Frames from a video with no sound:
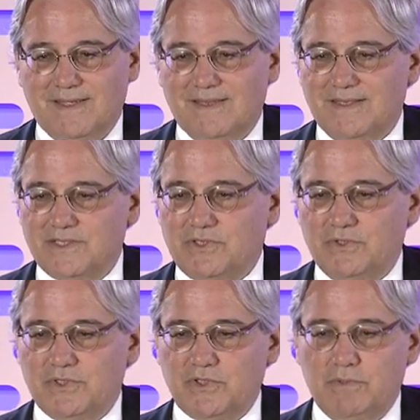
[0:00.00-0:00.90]
The
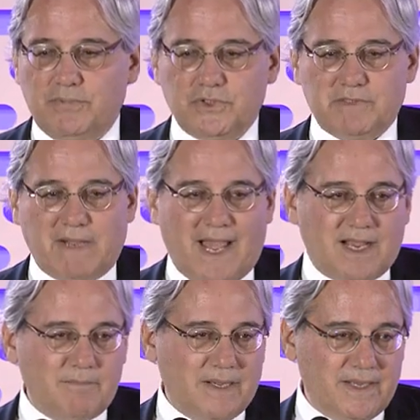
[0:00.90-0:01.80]
students who pushed back
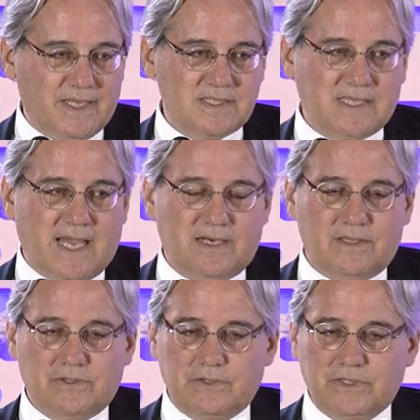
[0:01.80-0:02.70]
against that in
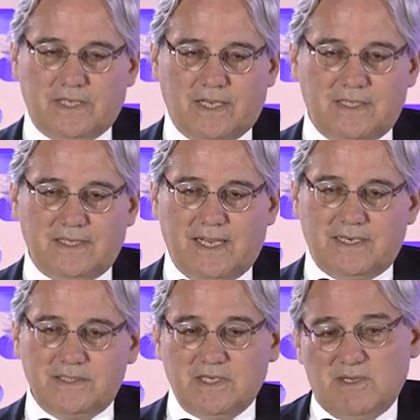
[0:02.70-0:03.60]
the early
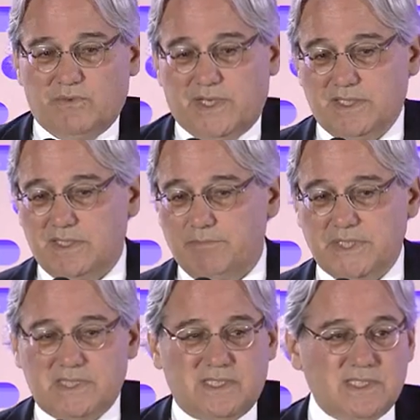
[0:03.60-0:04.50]
1980s went into
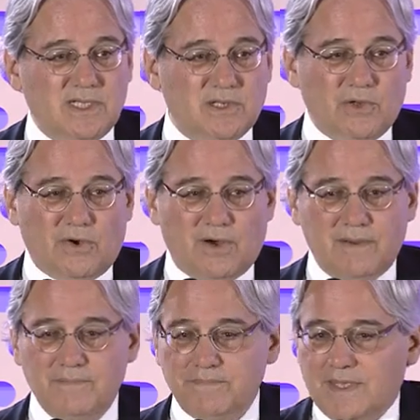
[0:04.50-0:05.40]
business and law,